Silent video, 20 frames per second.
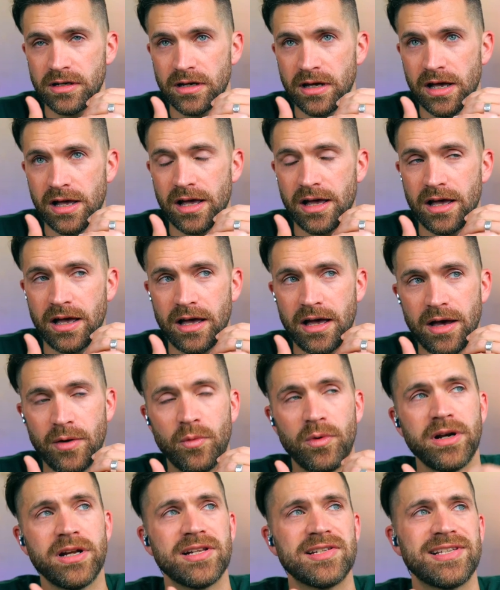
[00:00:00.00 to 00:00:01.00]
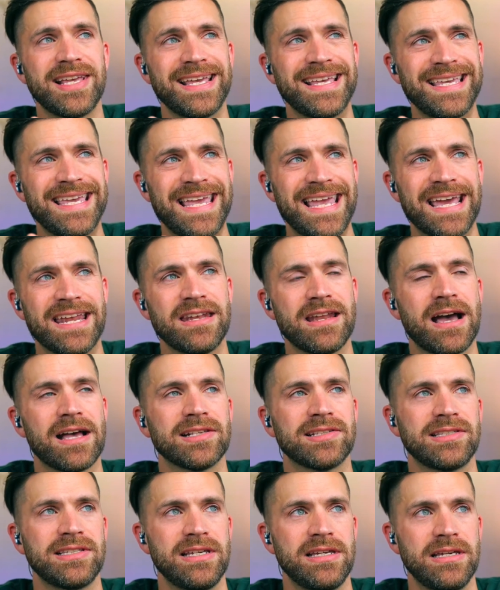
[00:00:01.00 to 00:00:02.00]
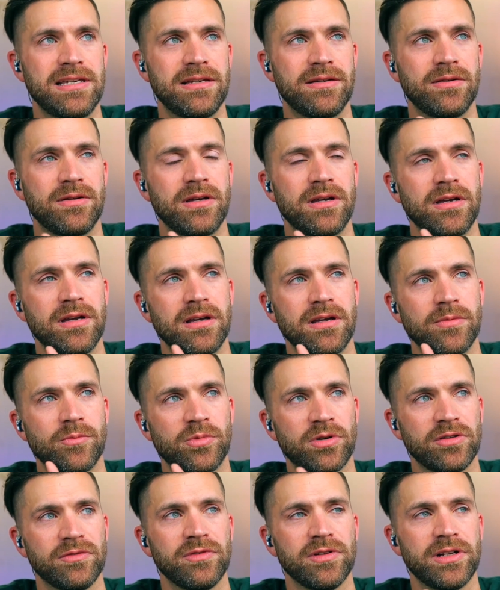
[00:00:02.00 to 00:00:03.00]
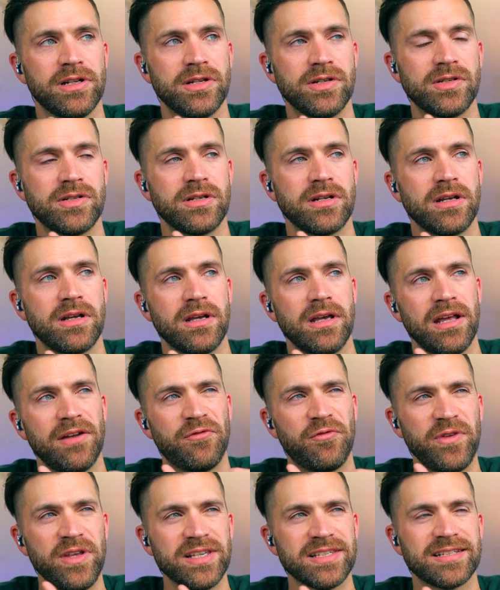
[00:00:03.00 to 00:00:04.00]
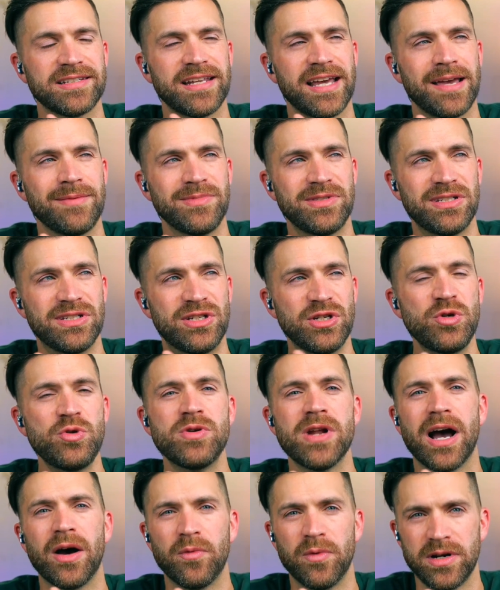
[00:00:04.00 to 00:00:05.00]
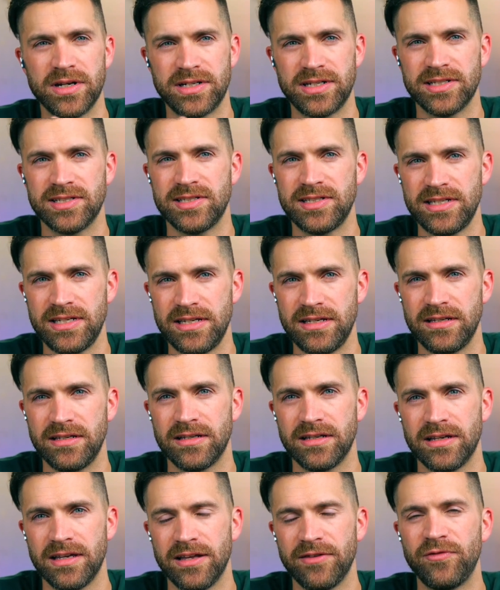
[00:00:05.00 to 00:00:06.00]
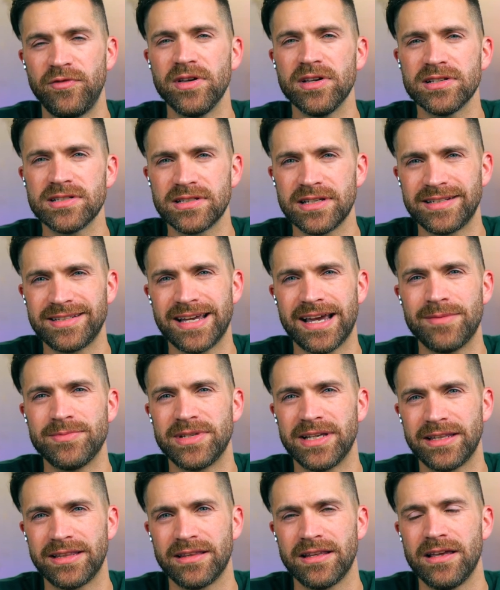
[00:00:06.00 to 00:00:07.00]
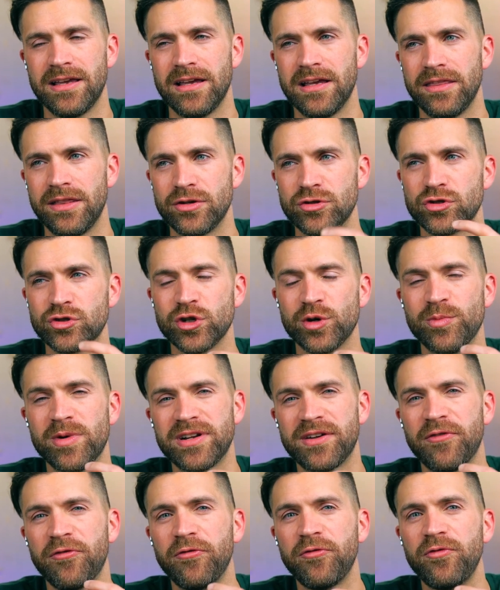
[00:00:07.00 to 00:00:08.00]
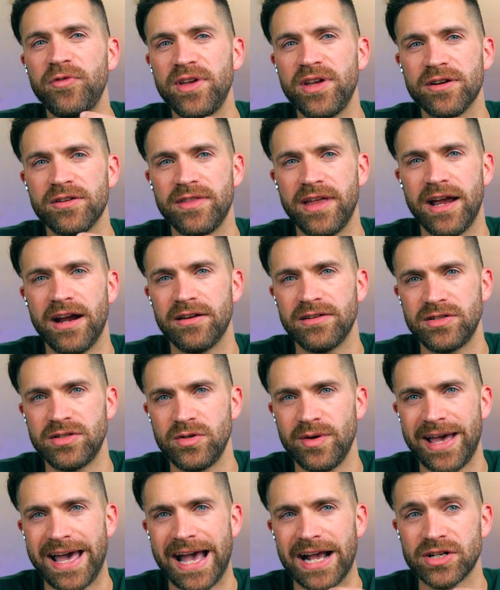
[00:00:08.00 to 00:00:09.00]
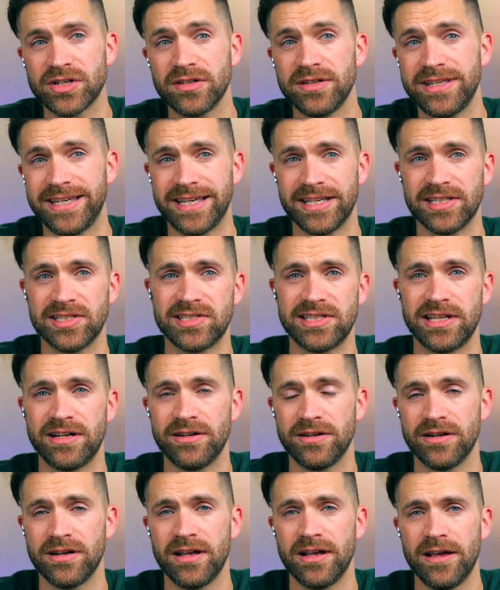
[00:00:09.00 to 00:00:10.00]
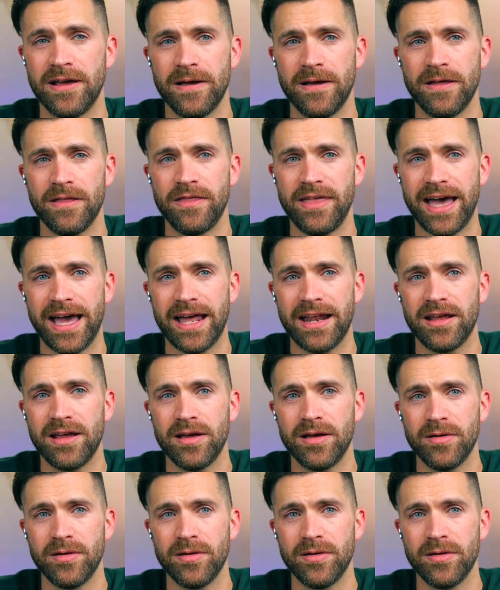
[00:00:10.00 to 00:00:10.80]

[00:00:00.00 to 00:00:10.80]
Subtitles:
I wanted to say cannot see privilege. It feels at times do not want to see. It feels at times like there's so much fear there to actually consider that